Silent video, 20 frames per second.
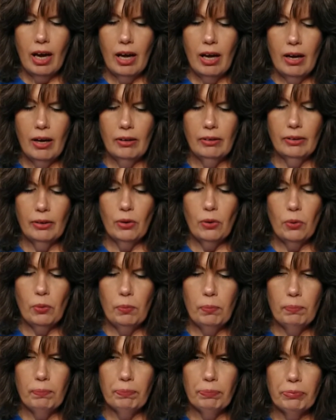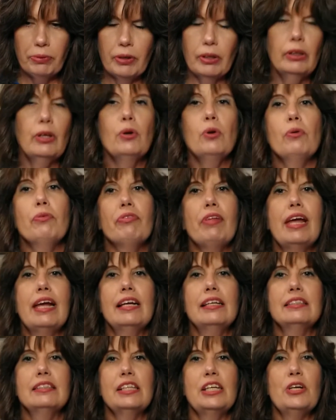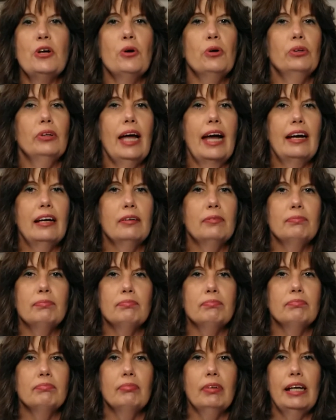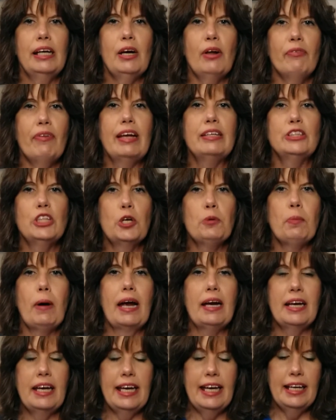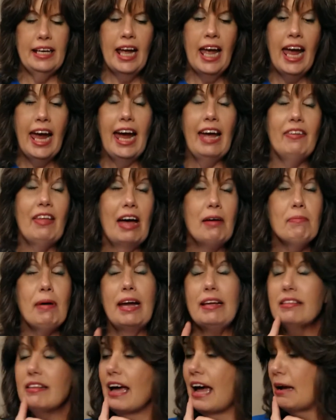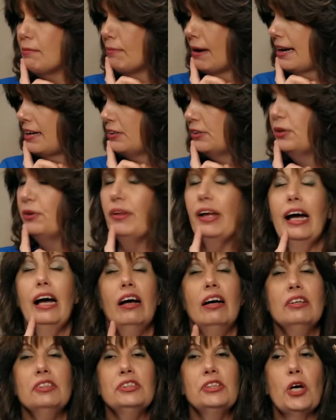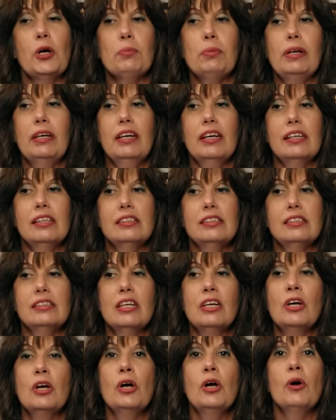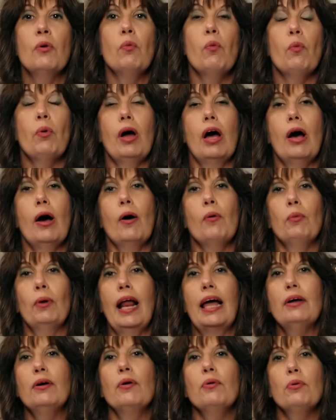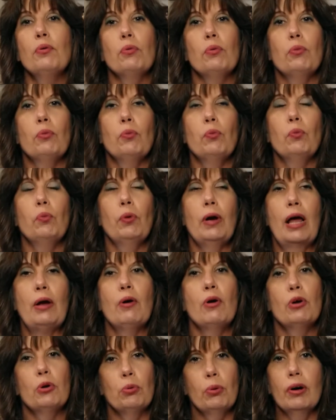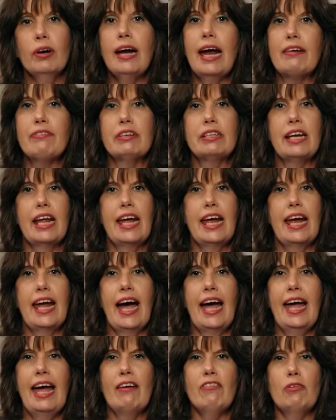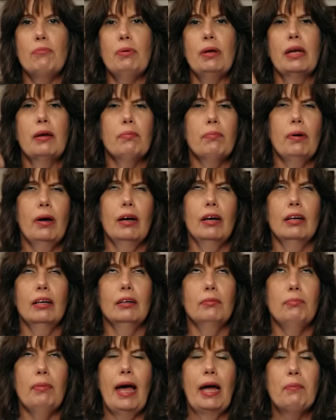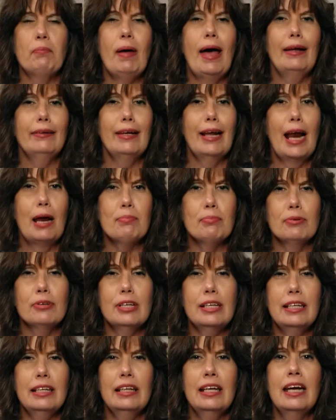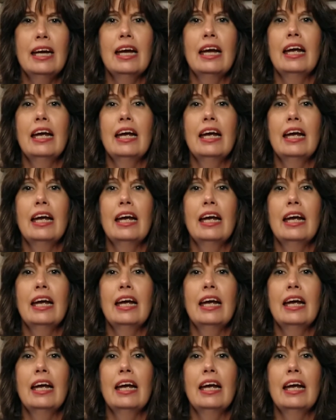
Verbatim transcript: uh, little, little things, you know, like, you know, things you might need. And I might, I might do that also because, uh, when I go to, when I go to work every day, I have a big, uh, backpack that I bring.